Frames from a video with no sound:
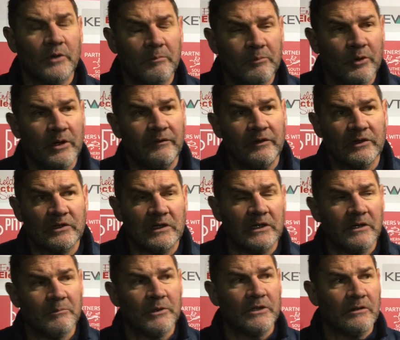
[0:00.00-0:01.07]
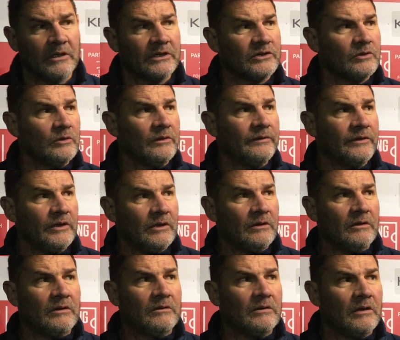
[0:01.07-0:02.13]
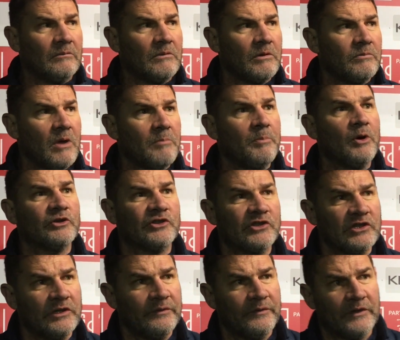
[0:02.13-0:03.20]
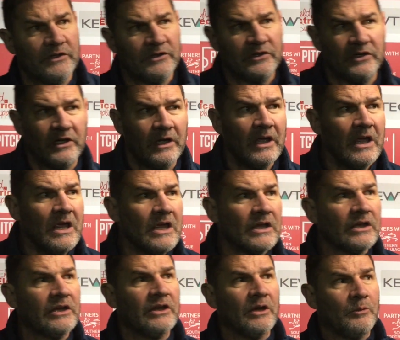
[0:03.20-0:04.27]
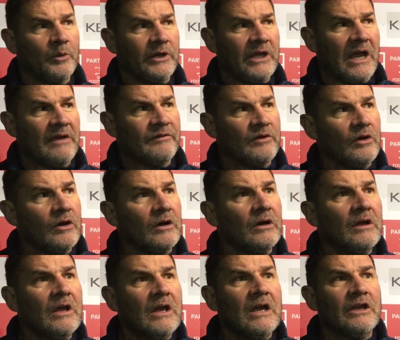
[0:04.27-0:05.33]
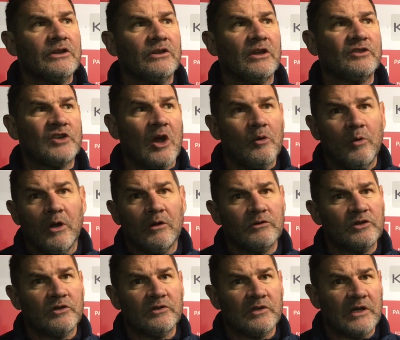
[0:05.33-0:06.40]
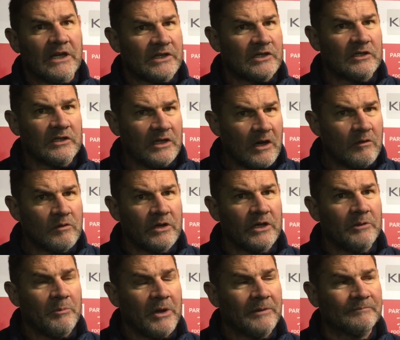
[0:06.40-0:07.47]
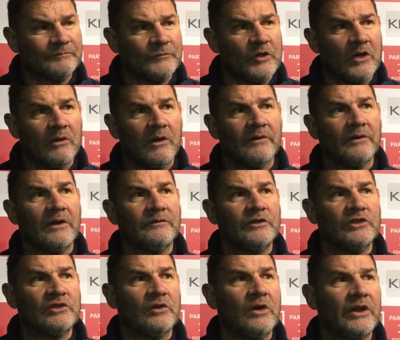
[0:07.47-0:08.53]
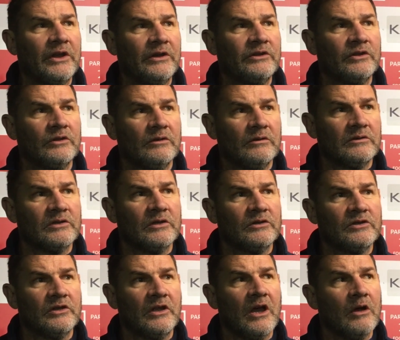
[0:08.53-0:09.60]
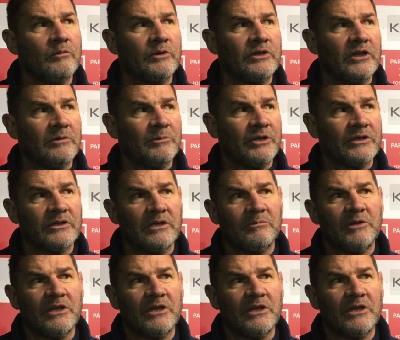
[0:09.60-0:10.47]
previously, I mean, a positive is that we have got Joe Welch, who's an excellent goalkeeper. I've decided to go with Dimmy, and Dimmy